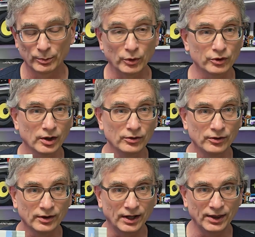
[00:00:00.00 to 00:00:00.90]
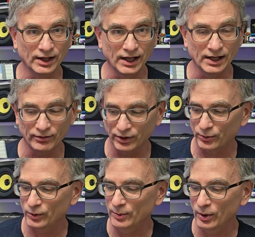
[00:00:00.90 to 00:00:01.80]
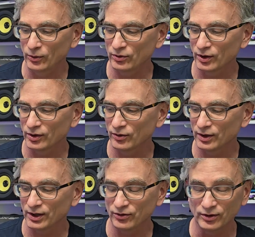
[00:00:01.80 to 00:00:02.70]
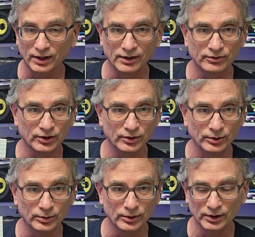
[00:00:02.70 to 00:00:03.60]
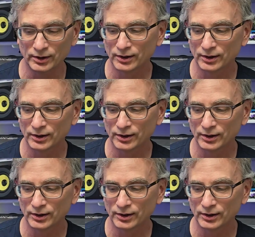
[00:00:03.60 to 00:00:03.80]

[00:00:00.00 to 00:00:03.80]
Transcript: Postcards. I think I have three postcards that I still have to do.